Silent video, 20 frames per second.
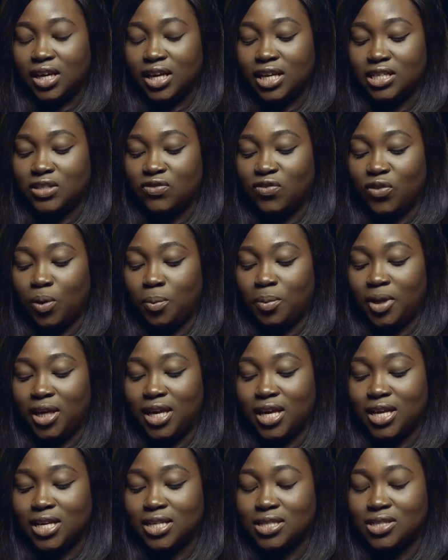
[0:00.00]
It's from
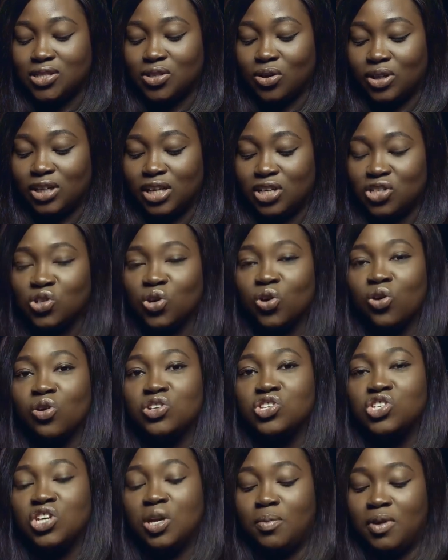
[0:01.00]
it's
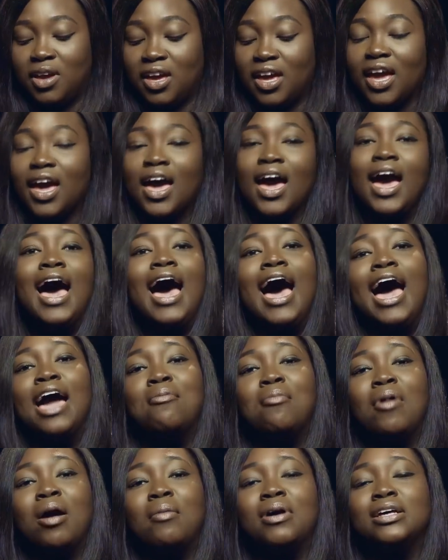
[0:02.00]
underscore JB.
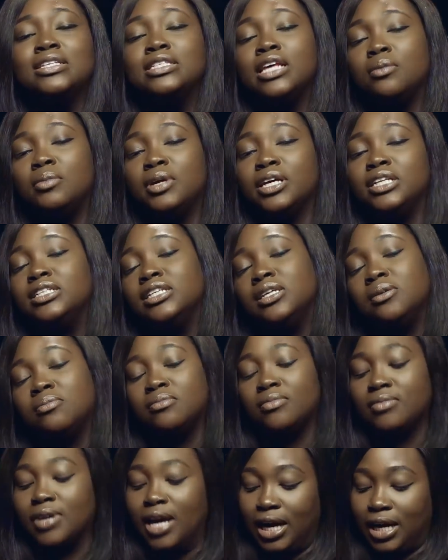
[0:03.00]
Hi, Mama, send me a
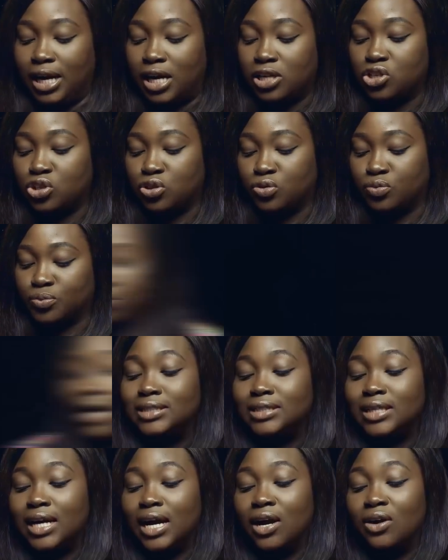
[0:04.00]
DM. I got you.
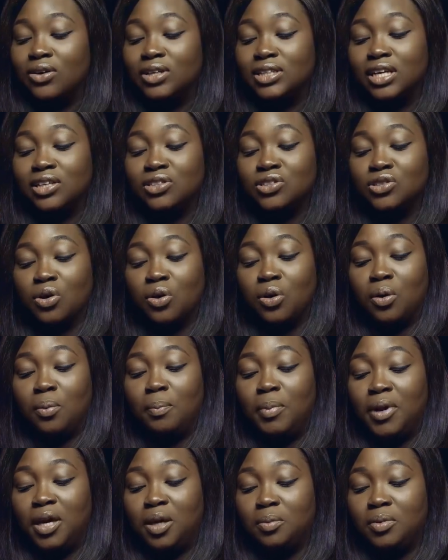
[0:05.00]
Ada underscore
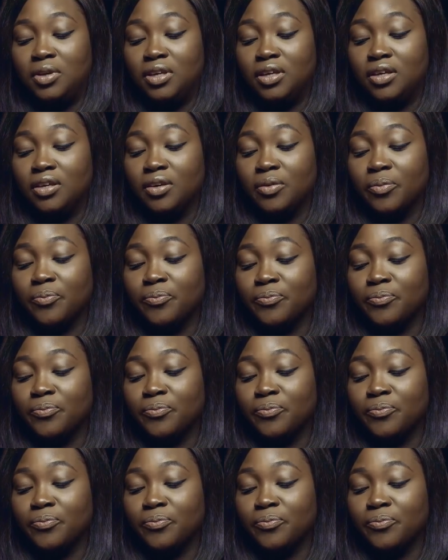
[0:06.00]
baby.